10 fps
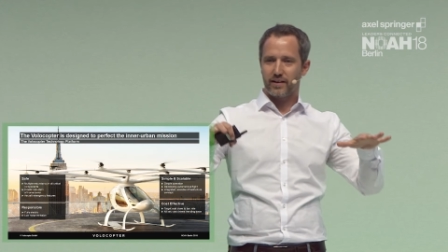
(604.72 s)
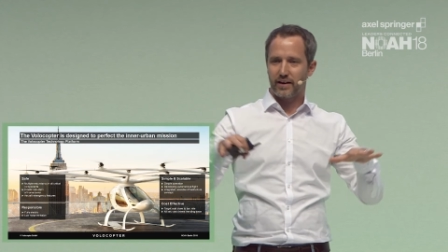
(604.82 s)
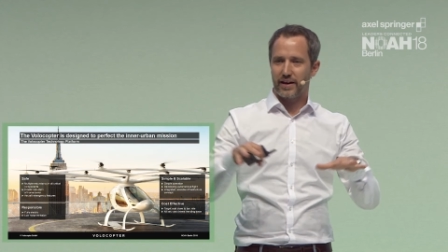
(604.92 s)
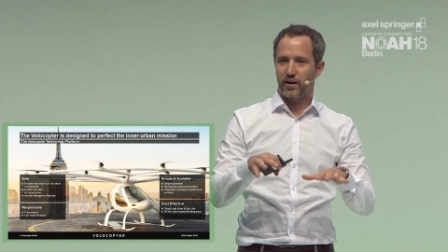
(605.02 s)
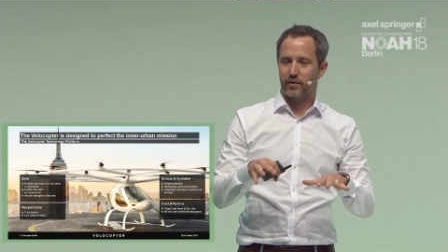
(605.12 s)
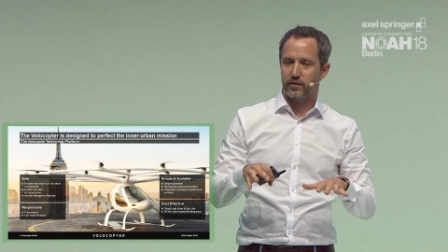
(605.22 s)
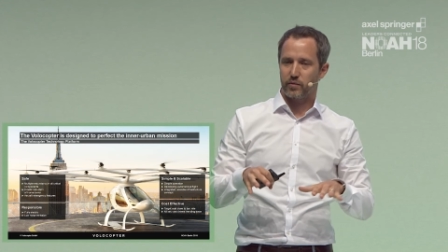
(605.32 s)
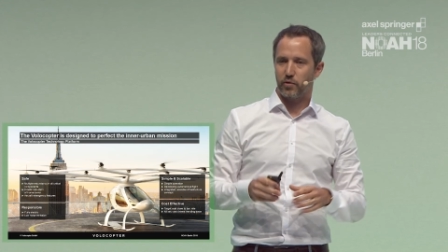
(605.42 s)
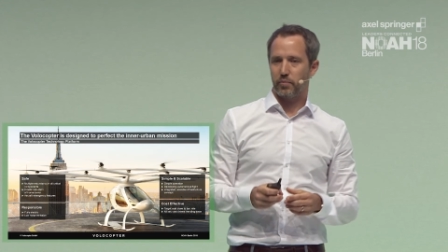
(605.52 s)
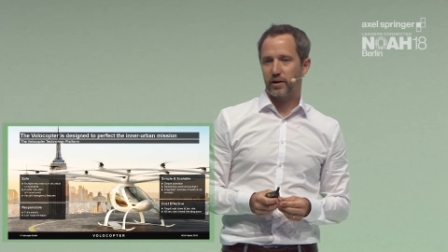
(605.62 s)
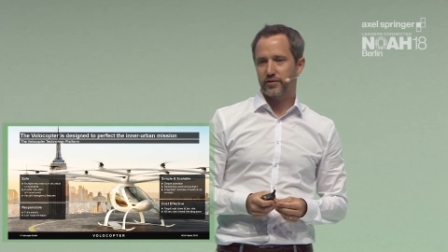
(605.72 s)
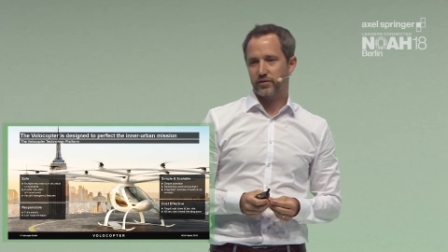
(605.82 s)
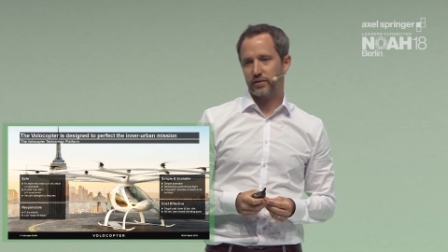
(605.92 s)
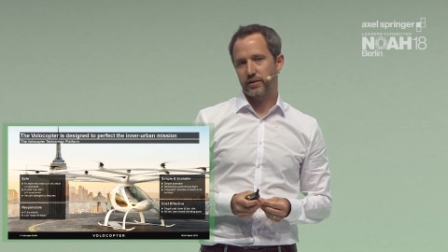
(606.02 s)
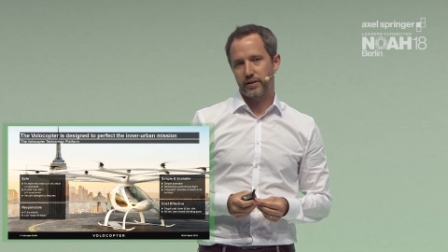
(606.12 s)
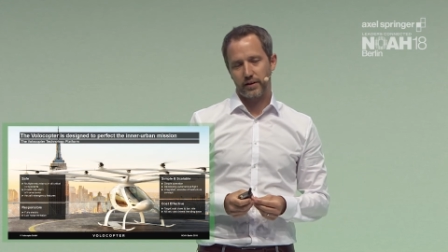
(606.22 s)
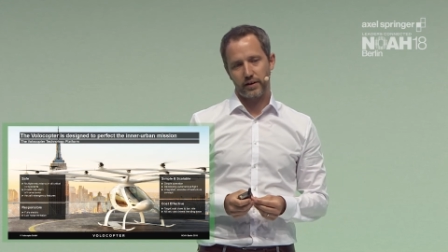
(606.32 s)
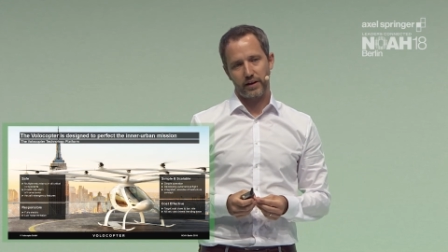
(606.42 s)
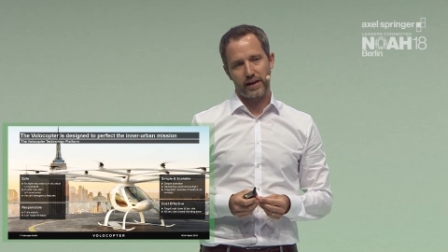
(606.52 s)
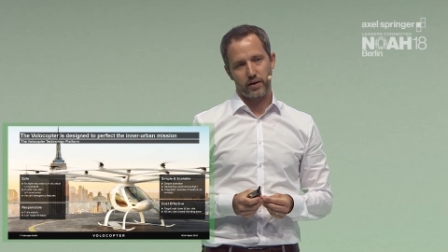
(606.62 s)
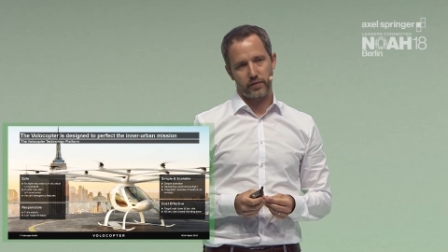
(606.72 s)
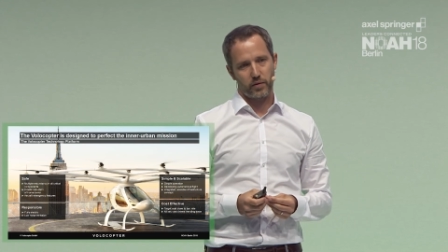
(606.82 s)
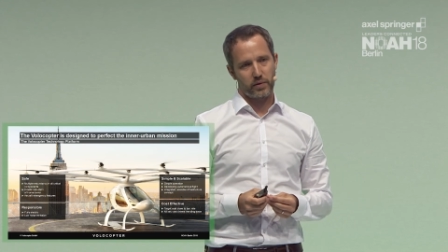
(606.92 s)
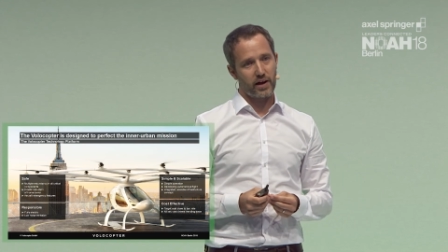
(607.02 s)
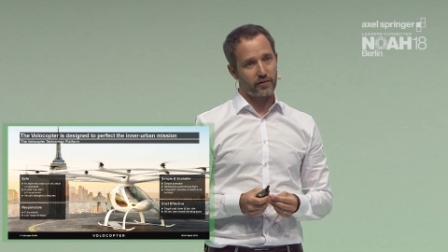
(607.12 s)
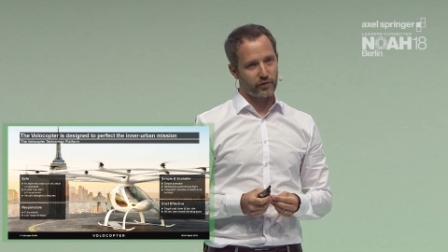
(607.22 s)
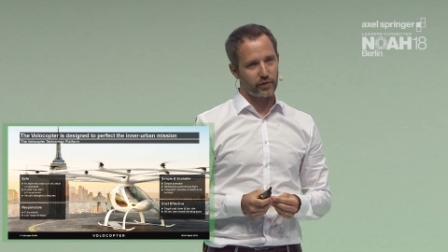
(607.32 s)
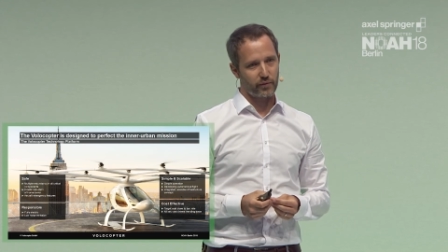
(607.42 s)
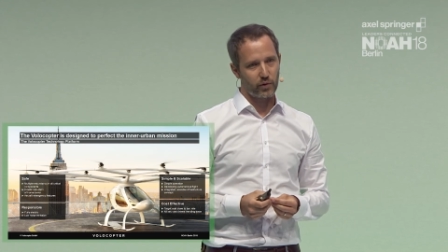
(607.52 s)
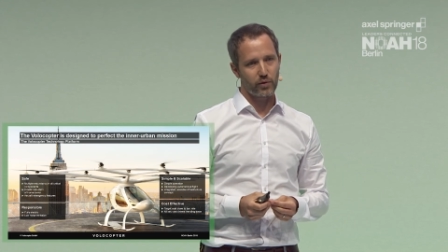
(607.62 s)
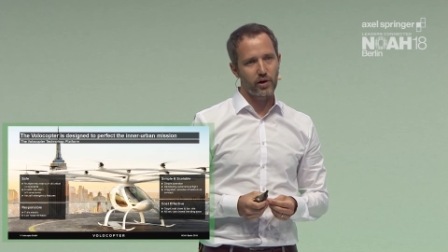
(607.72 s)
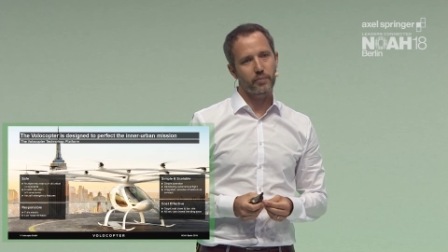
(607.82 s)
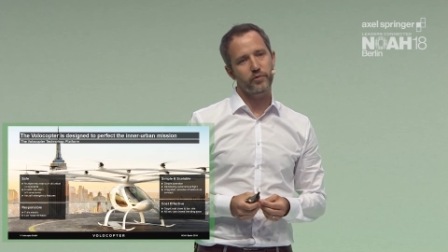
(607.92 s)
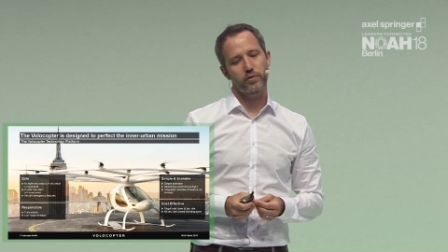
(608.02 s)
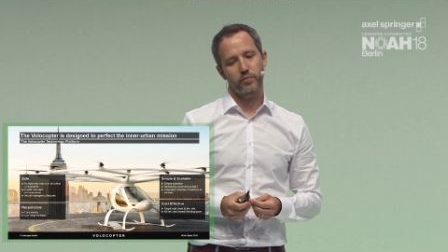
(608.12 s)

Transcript: layout and the propulsion uh, layout that we have for the Volocopter,